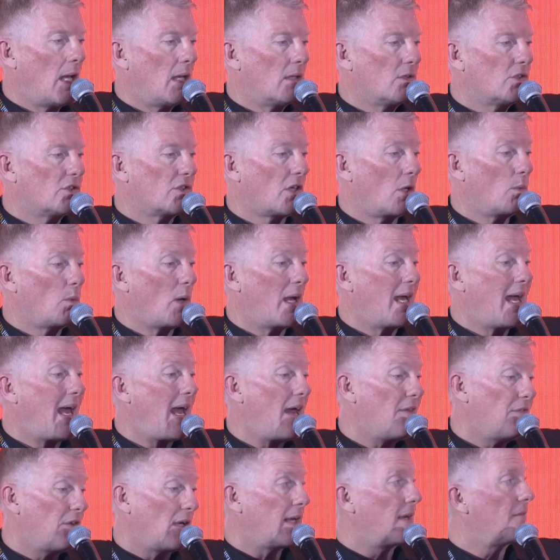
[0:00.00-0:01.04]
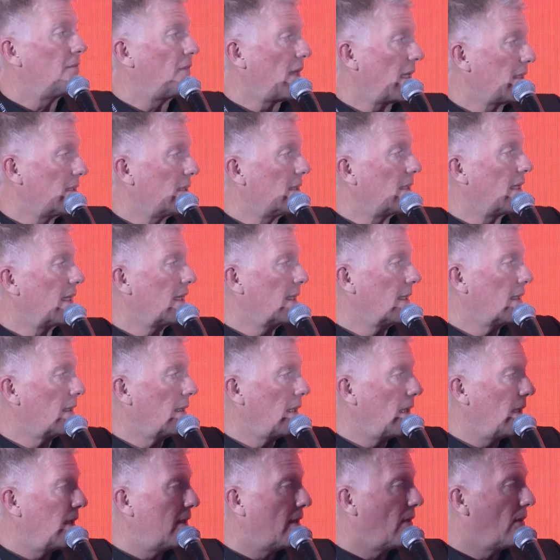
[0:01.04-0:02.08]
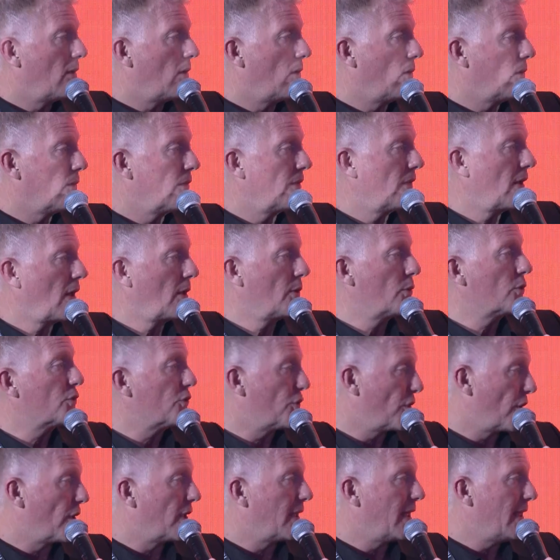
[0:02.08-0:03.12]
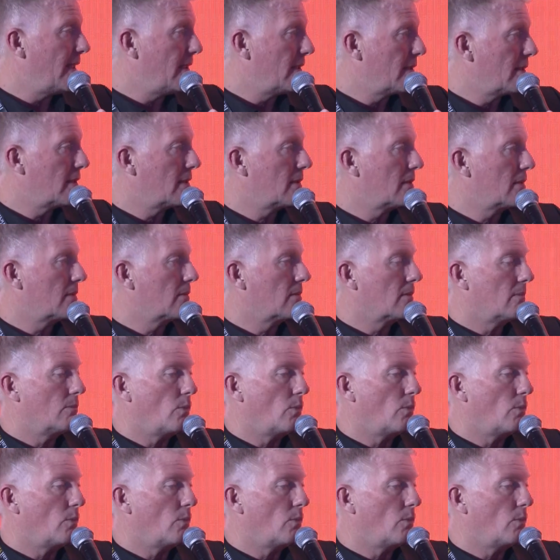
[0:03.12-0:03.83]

So we're heavily investing on those journeys.